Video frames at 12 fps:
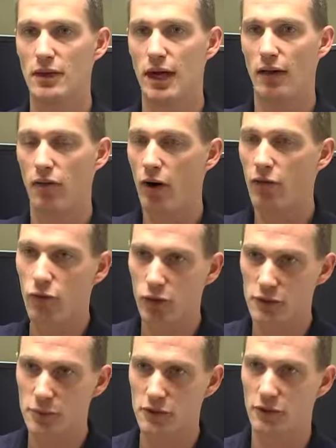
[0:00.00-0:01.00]
law
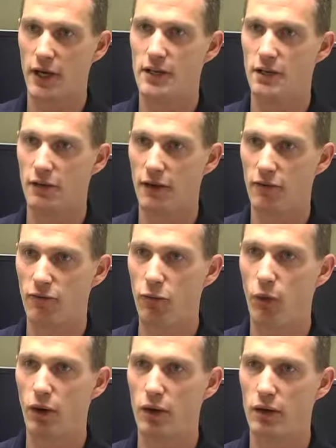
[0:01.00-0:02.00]
enforcement's criteria
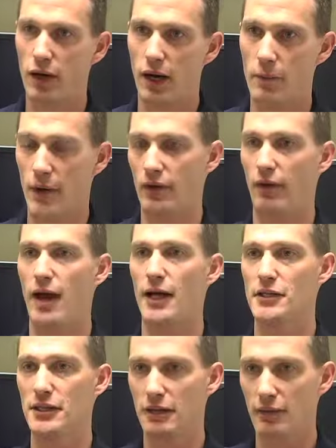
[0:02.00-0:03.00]
for mental
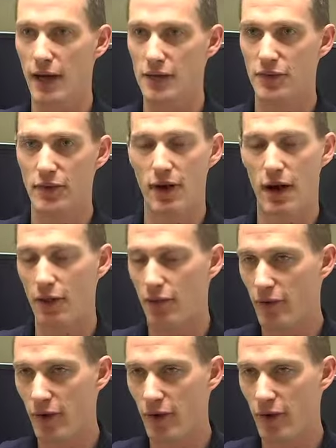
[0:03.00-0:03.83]
hygiene arrest. They're not a